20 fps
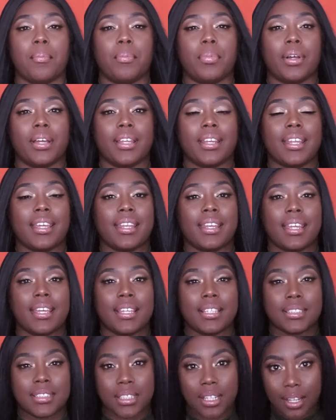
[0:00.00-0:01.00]
but it
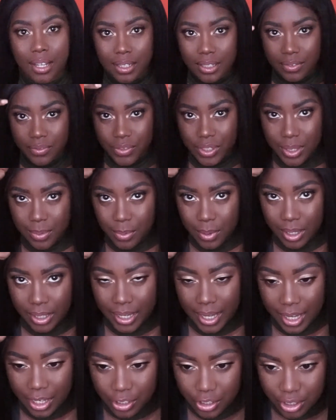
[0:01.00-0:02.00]
is a line of
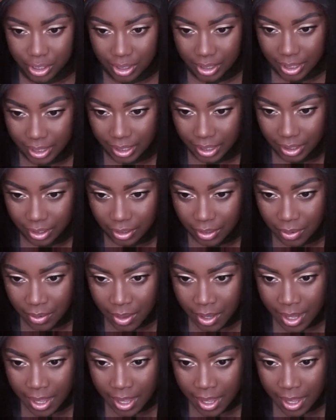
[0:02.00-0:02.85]
demarcation here.